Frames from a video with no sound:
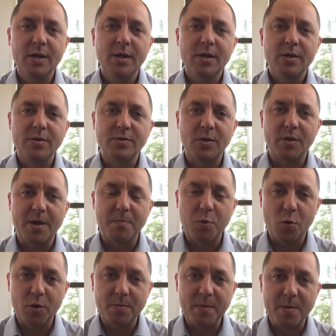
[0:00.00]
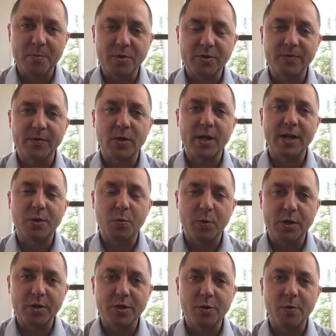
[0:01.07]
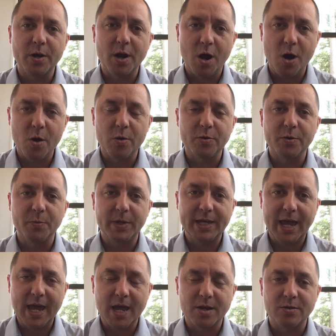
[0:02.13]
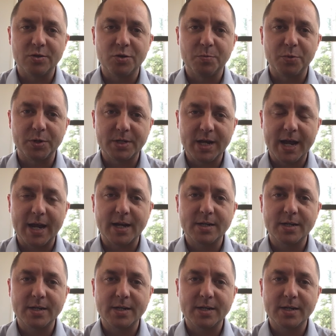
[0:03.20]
so that board members feel like we're doing all that we can to protect